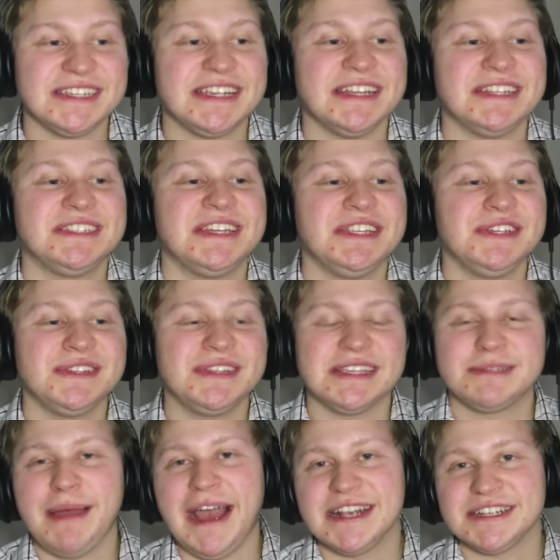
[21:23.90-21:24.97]
to continue
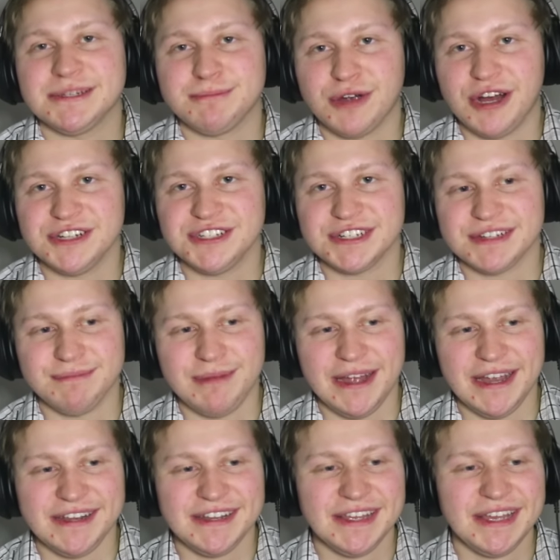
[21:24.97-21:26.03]
this passion project of
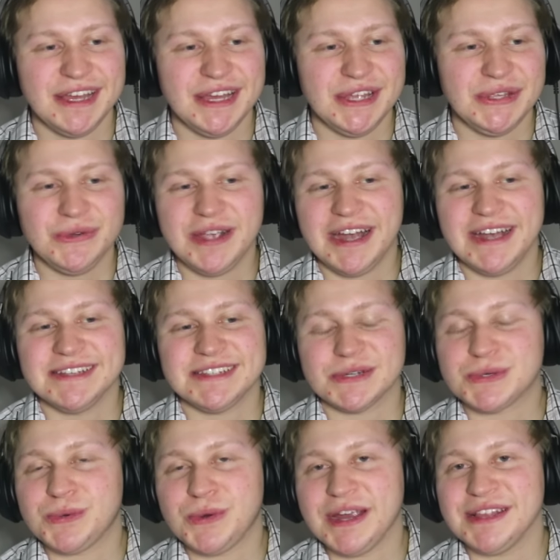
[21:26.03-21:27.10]
mine. You guys
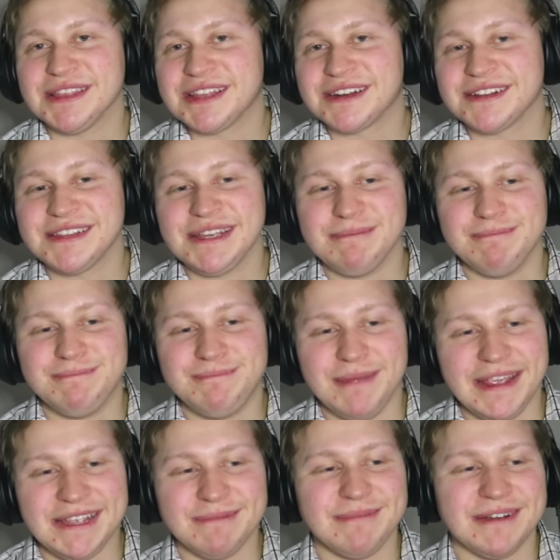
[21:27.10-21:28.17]
are quite literally
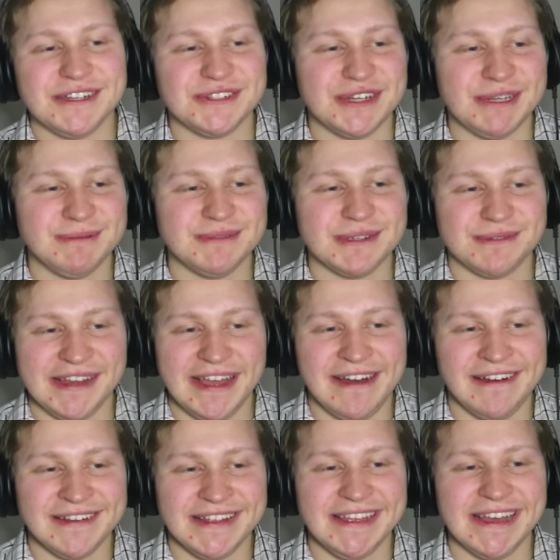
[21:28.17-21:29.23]
making my dreams a
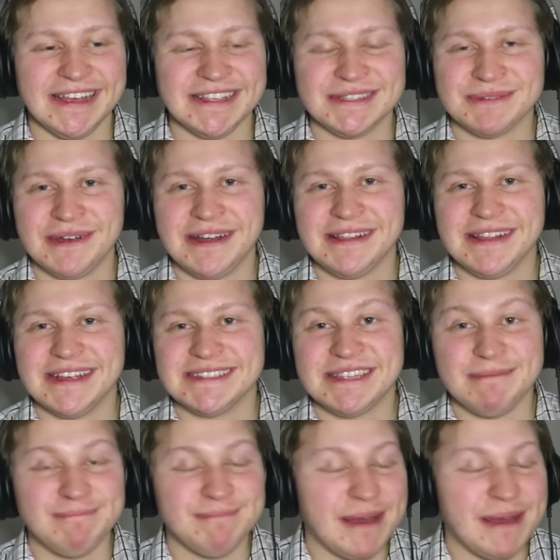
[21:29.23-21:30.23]
reality, as well as the